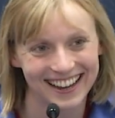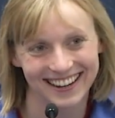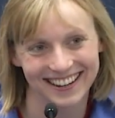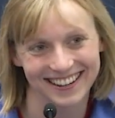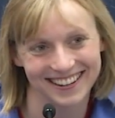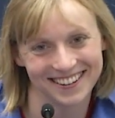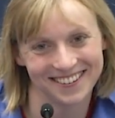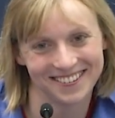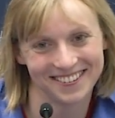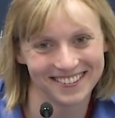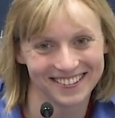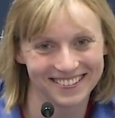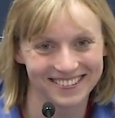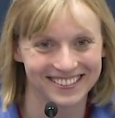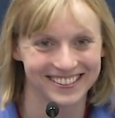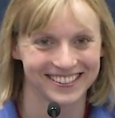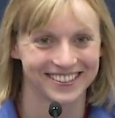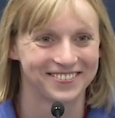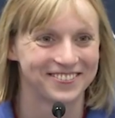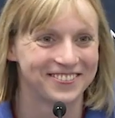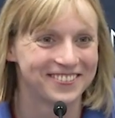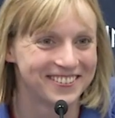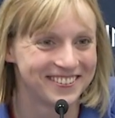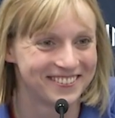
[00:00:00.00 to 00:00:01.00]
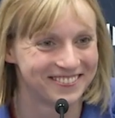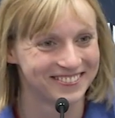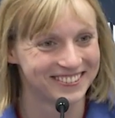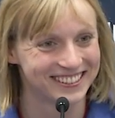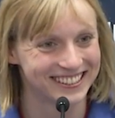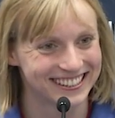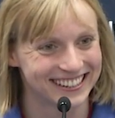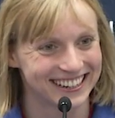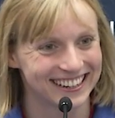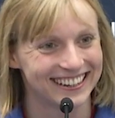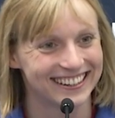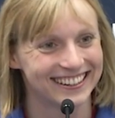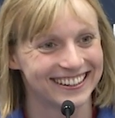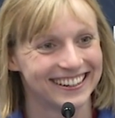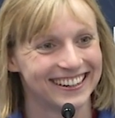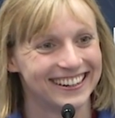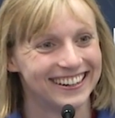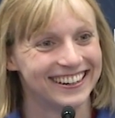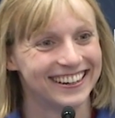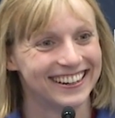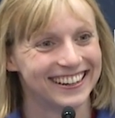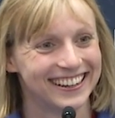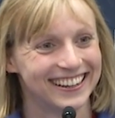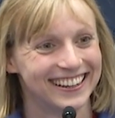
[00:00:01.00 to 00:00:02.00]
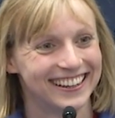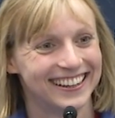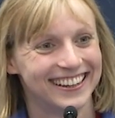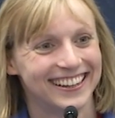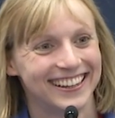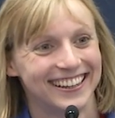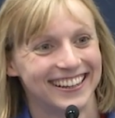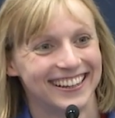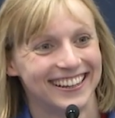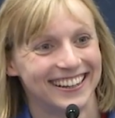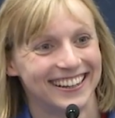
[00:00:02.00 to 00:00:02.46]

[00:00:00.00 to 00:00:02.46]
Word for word: I didn't know he was a 400 freestyler.